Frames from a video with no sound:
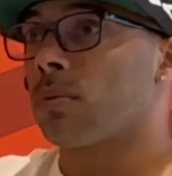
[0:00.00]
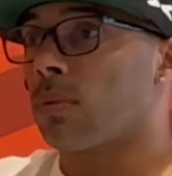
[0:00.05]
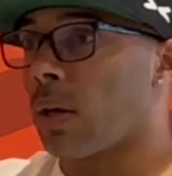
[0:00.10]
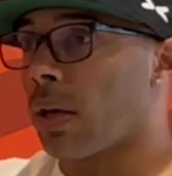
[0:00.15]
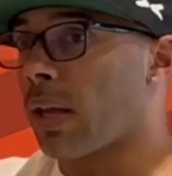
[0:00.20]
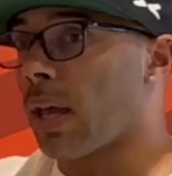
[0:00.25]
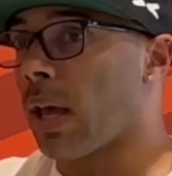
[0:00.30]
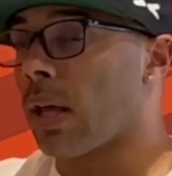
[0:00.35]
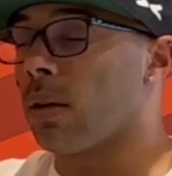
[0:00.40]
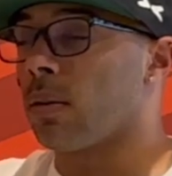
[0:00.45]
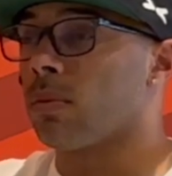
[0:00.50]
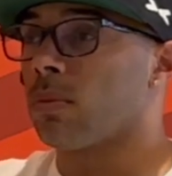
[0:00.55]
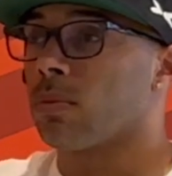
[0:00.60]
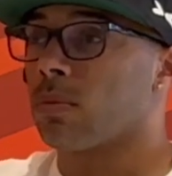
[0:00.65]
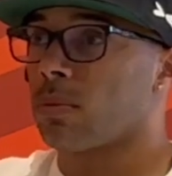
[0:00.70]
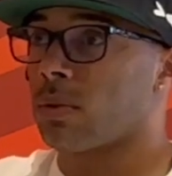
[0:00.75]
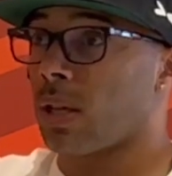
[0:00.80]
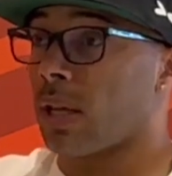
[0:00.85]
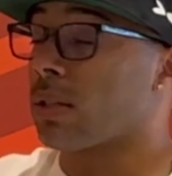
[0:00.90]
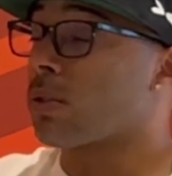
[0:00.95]
Again,
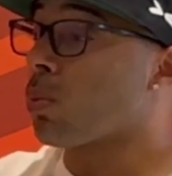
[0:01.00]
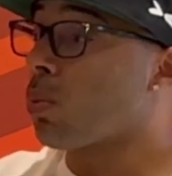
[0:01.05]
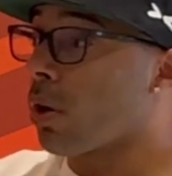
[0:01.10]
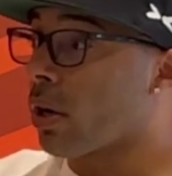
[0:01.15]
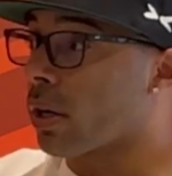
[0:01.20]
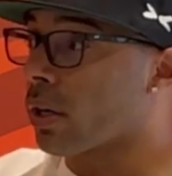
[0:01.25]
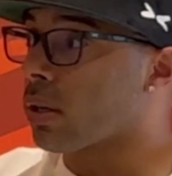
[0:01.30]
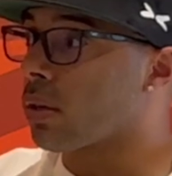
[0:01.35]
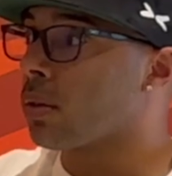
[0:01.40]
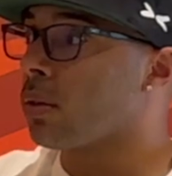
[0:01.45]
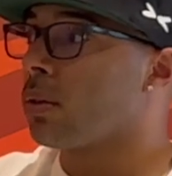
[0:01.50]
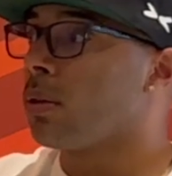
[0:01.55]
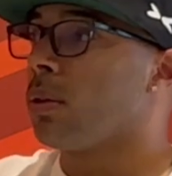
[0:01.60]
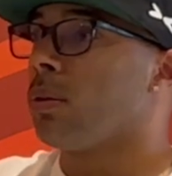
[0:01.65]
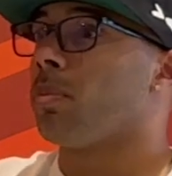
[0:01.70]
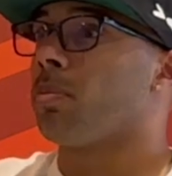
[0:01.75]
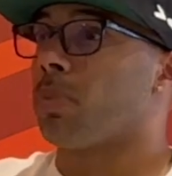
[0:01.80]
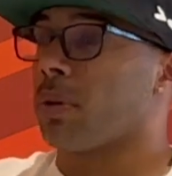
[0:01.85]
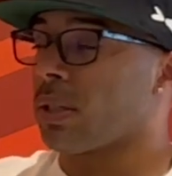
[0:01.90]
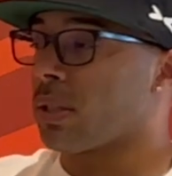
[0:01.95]
it takes work,
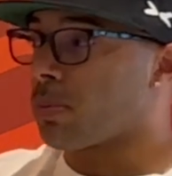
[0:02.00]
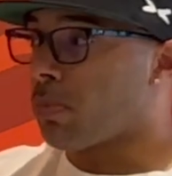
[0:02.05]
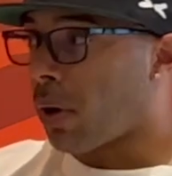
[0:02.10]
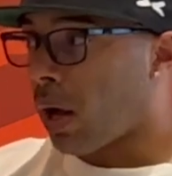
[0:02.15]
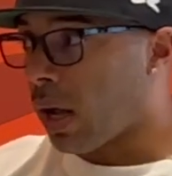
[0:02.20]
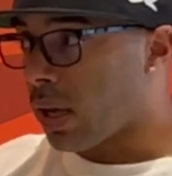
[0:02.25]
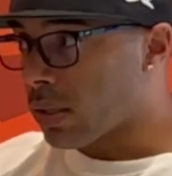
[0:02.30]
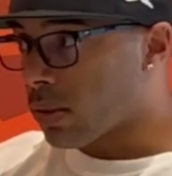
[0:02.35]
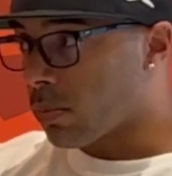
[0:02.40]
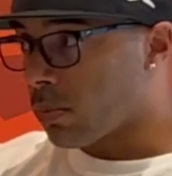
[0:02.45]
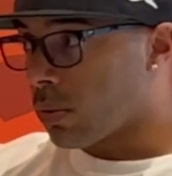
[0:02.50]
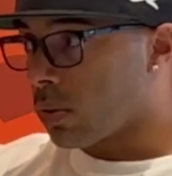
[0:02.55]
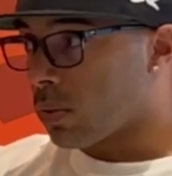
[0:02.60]
but it's possible.